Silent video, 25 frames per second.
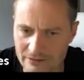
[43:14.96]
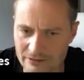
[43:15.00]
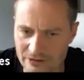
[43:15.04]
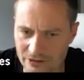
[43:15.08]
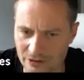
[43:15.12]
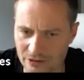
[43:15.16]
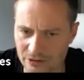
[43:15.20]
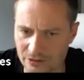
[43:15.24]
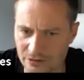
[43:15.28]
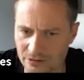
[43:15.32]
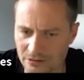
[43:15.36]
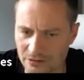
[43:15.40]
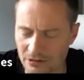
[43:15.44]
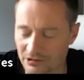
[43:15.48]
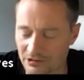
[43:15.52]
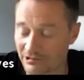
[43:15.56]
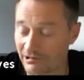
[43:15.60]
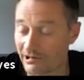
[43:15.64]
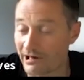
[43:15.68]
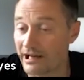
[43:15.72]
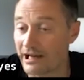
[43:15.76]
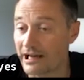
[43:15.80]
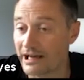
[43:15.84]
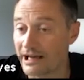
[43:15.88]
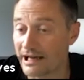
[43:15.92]
to, or
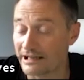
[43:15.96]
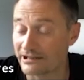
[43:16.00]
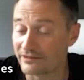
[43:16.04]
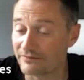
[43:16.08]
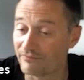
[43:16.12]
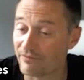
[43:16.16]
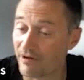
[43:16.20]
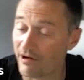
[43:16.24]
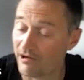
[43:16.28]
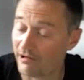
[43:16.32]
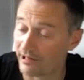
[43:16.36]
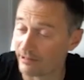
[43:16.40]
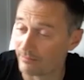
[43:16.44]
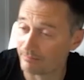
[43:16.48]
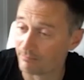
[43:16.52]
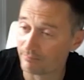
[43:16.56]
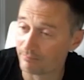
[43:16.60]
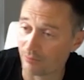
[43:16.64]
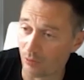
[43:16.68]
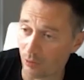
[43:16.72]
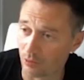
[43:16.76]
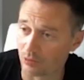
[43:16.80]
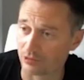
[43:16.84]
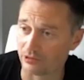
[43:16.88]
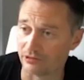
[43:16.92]
sorry, it's very
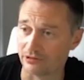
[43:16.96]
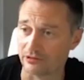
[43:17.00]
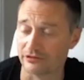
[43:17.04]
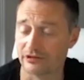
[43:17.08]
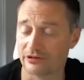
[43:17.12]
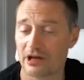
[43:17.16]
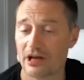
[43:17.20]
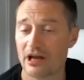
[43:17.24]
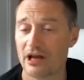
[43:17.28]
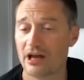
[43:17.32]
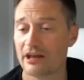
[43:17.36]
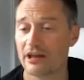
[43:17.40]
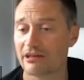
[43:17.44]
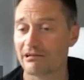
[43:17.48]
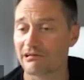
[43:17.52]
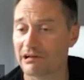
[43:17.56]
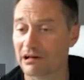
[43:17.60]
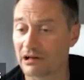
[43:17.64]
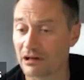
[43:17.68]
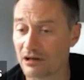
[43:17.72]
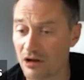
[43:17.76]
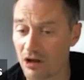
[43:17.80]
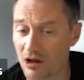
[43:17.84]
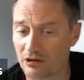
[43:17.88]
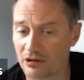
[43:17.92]
important. There are
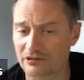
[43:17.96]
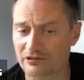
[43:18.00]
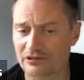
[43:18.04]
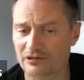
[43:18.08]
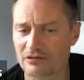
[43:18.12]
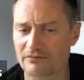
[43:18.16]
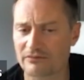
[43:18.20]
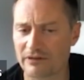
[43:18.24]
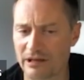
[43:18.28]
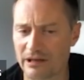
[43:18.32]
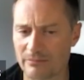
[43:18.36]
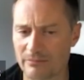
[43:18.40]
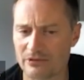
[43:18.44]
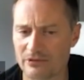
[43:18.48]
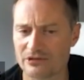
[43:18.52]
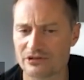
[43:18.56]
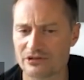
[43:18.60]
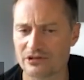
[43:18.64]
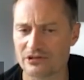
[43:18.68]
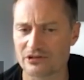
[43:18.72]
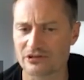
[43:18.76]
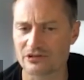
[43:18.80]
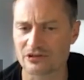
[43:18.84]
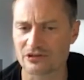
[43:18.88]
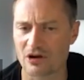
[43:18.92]
lots of
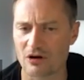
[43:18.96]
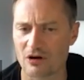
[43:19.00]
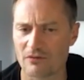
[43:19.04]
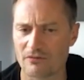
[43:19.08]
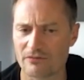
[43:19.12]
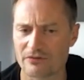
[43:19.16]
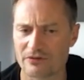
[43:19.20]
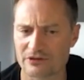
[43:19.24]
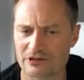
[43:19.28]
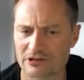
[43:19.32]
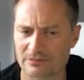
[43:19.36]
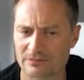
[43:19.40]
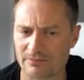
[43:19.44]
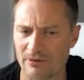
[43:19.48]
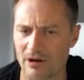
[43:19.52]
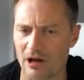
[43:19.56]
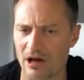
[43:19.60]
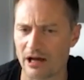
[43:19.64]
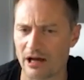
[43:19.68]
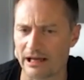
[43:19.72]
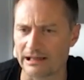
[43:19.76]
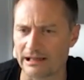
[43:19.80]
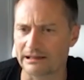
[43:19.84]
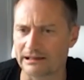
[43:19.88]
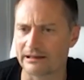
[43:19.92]
images of the
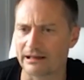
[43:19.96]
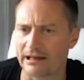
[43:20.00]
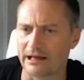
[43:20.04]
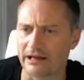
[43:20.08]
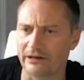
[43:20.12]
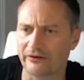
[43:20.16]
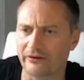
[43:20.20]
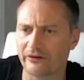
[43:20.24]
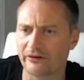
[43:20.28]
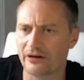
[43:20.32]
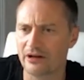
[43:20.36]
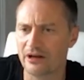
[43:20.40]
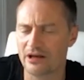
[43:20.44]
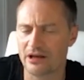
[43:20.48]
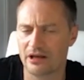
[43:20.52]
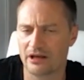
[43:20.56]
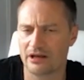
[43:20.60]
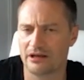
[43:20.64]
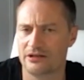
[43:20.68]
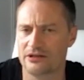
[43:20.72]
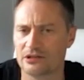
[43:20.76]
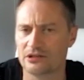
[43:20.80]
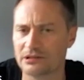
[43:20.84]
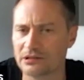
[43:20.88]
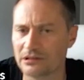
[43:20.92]
spine that
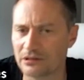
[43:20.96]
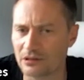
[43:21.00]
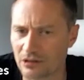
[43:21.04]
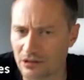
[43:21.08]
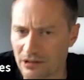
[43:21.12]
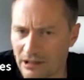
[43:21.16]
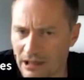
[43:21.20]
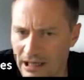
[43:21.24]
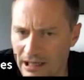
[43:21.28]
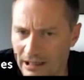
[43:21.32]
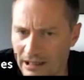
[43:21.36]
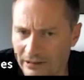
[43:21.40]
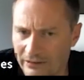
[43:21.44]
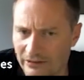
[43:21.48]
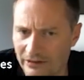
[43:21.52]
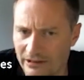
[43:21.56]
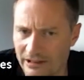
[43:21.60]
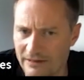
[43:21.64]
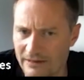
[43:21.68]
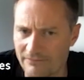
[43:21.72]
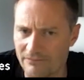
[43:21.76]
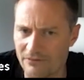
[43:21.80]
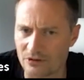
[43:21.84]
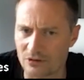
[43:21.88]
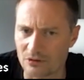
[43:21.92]
you'd look at
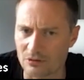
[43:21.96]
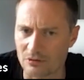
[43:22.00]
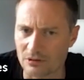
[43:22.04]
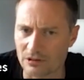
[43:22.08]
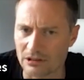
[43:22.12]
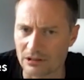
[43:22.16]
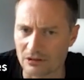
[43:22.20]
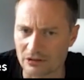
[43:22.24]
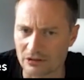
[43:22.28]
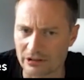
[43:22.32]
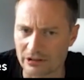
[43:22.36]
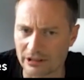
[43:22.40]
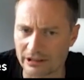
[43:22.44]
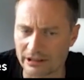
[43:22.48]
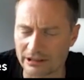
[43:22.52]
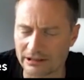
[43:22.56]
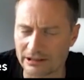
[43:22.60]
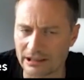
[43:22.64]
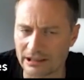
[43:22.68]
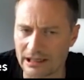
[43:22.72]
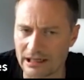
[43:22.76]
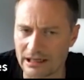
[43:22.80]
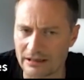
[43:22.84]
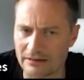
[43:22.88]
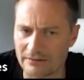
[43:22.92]
if you were
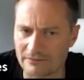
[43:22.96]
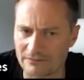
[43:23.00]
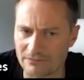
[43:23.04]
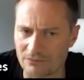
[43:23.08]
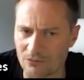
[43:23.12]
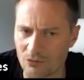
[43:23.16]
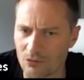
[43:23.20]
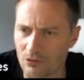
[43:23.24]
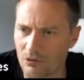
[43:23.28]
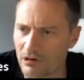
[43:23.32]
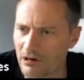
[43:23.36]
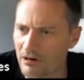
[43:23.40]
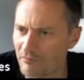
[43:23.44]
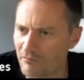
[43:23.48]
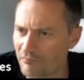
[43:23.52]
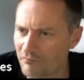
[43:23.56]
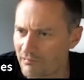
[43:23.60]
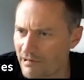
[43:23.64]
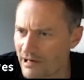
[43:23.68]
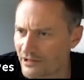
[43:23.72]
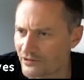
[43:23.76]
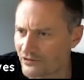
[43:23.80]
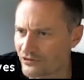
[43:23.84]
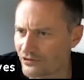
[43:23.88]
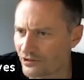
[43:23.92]
looking for a
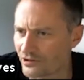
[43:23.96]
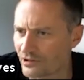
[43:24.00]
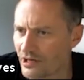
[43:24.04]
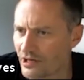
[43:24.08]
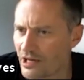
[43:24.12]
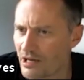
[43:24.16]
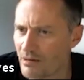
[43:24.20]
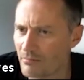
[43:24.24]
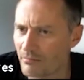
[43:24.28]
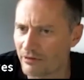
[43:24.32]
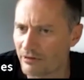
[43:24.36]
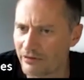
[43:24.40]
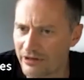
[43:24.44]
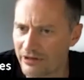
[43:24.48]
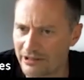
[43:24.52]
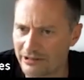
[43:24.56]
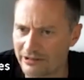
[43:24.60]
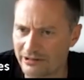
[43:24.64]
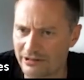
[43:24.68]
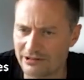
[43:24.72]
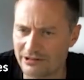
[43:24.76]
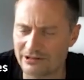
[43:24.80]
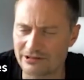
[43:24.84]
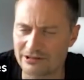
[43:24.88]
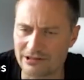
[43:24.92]
fracture, but
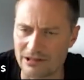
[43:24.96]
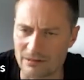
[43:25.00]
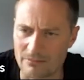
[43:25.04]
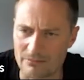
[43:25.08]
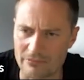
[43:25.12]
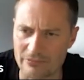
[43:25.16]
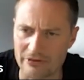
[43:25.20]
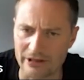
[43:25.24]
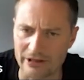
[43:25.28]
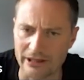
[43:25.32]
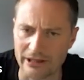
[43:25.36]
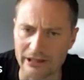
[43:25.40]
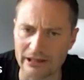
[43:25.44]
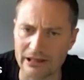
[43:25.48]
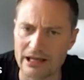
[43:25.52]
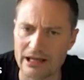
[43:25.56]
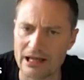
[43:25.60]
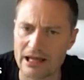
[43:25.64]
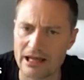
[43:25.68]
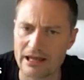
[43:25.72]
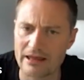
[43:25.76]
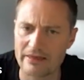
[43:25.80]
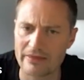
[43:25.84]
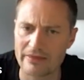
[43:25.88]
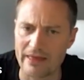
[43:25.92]
this is something
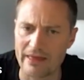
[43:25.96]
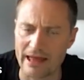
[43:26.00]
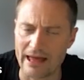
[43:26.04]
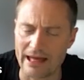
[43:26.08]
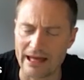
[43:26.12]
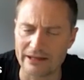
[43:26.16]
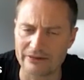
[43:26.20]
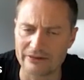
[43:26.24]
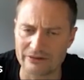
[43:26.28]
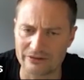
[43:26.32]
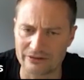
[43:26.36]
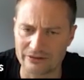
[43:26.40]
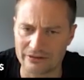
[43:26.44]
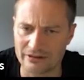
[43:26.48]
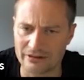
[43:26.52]
that